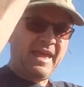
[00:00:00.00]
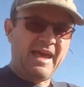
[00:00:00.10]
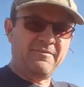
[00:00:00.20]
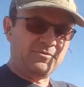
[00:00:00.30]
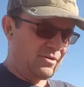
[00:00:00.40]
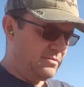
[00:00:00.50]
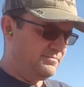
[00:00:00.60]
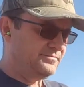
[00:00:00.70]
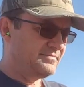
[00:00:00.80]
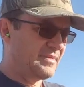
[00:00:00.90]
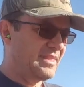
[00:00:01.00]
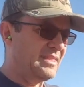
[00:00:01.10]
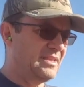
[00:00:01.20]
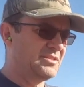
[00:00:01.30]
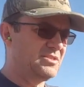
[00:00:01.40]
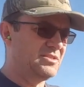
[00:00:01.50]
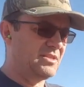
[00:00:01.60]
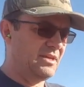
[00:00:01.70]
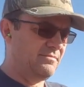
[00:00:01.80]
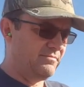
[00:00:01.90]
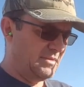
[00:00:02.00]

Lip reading: after this is the